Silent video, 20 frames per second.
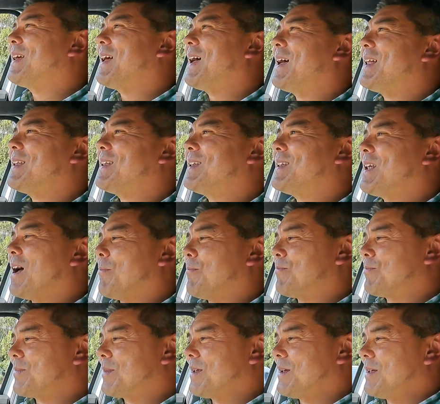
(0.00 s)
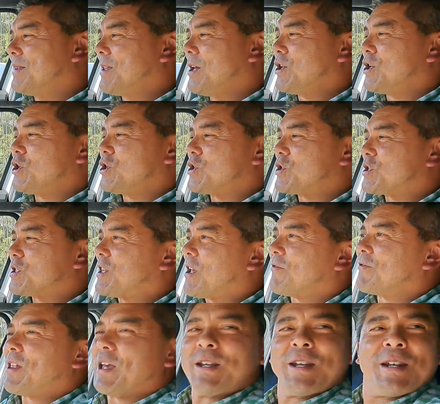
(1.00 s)
And don't you just
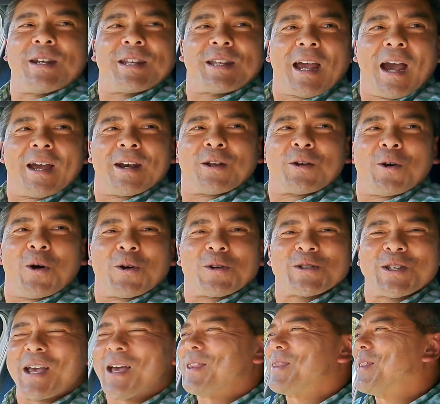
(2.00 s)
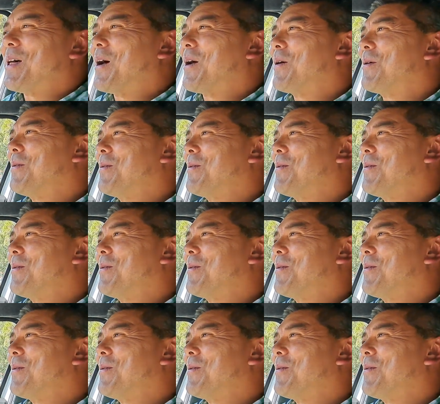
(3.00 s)
love that indicator gong sound though?